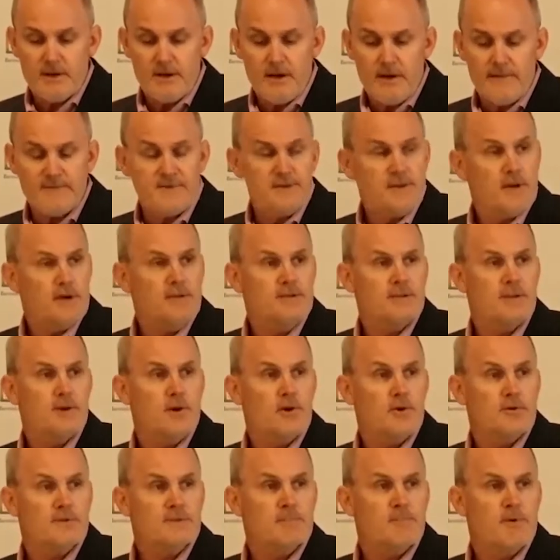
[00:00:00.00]
I've chosen
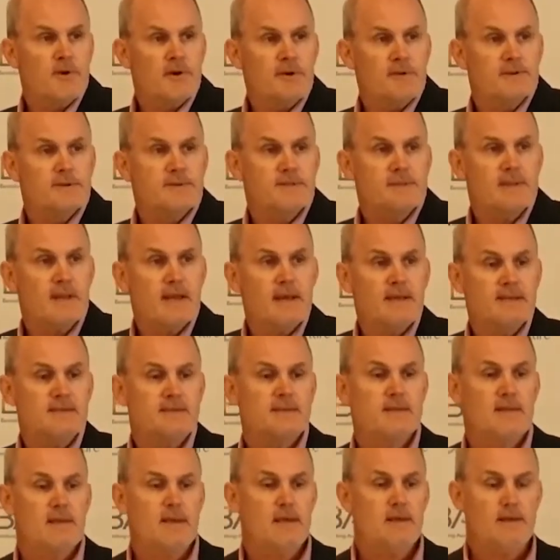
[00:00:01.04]
Austbrokers
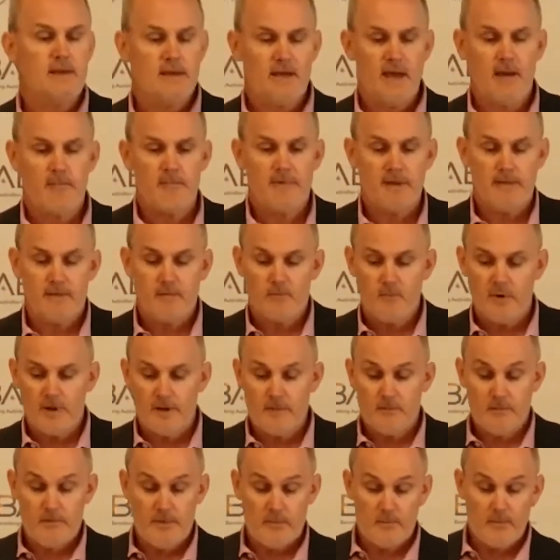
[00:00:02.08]
as the company
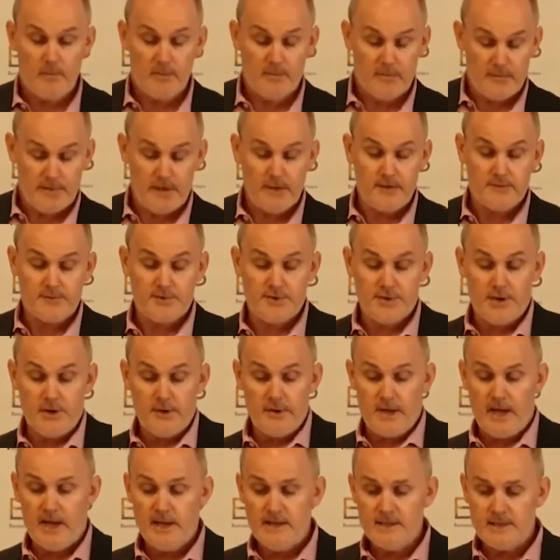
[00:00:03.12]
that I'll
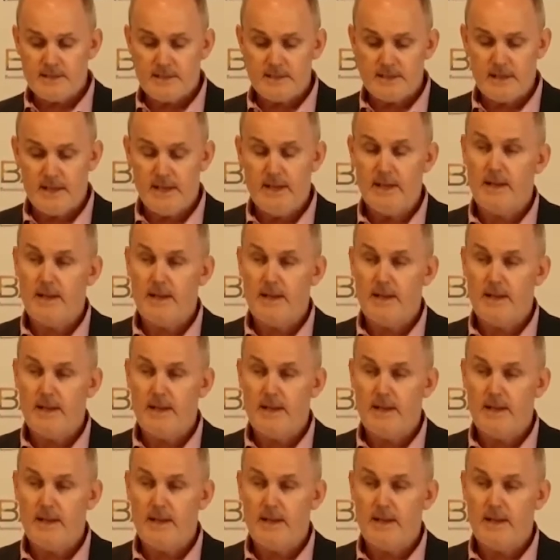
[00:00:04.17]
showcase.